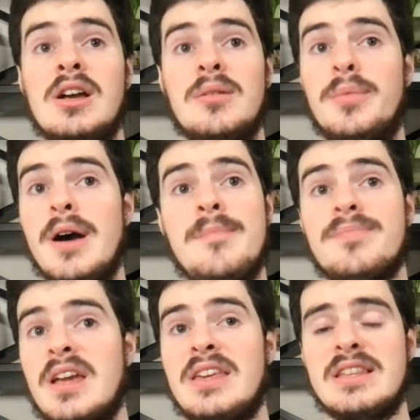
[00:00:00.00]
but
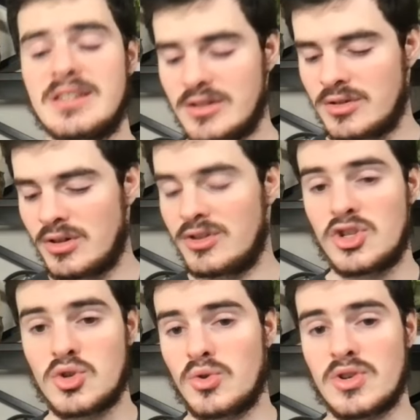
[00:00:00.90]
he's a little on the
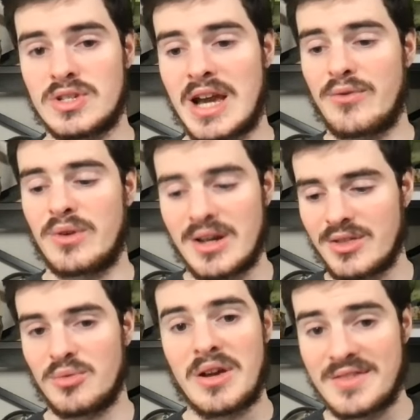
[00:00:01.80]
shorter side for what I think the
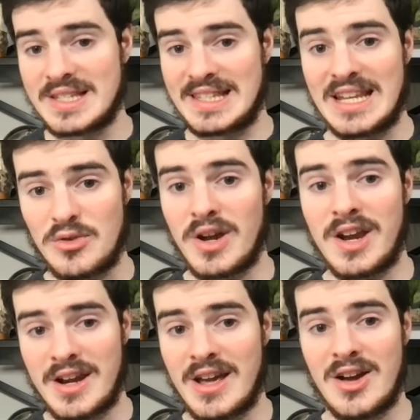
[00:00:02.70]
Ravens need right
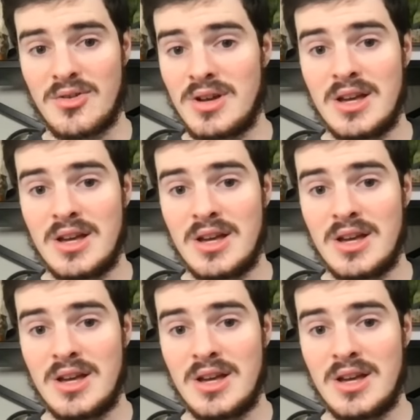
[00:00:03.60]
now.